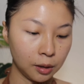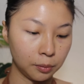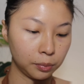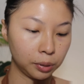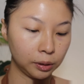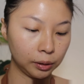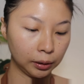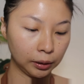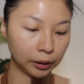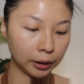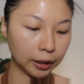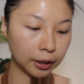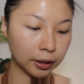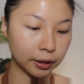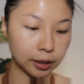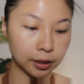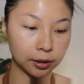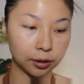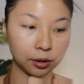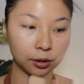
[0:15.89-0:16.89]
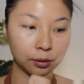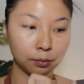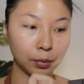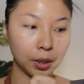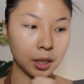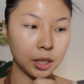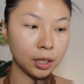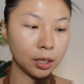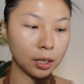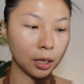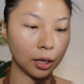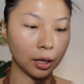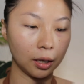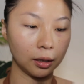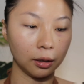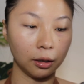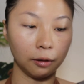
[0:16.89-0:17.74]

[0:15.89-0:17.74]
pleasing to me, and